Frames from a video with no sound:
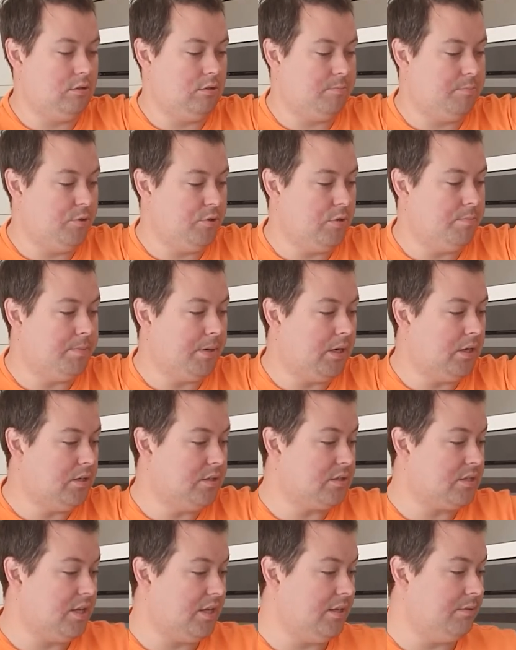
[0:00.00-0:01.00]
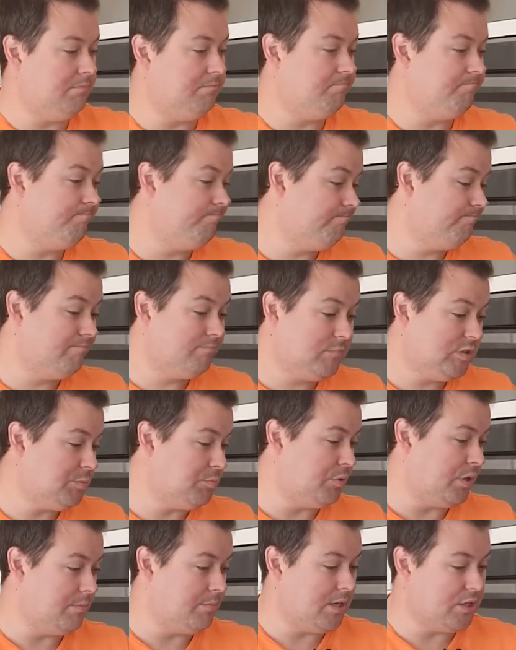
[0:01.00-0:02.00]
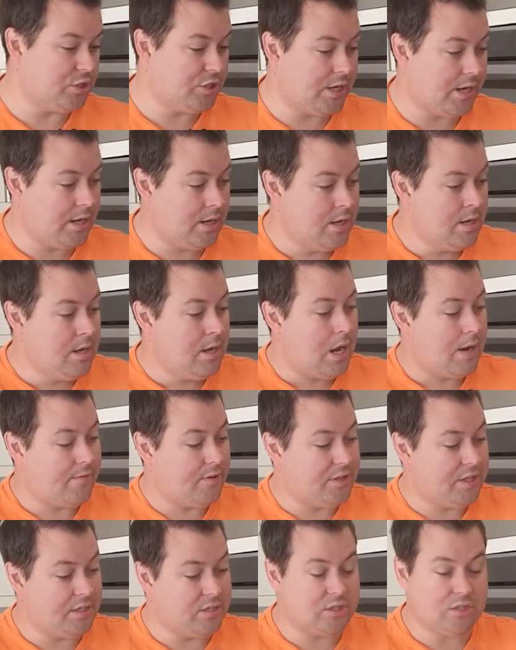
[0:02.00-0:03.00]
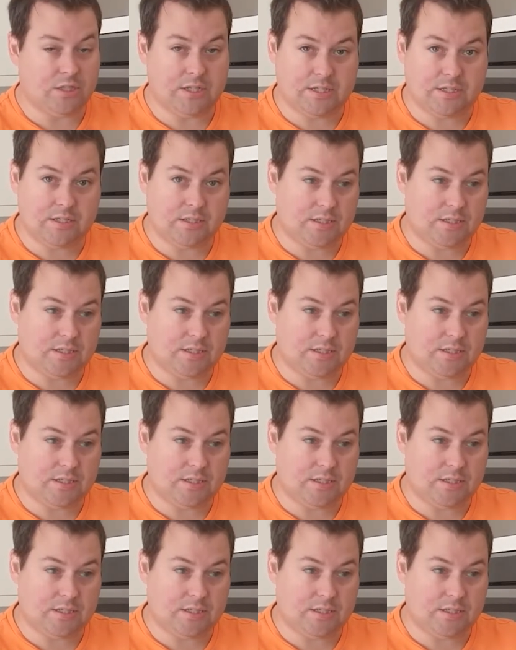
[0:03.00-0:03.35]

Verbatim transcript: you put your bars in, pretty much it. Everything's nice and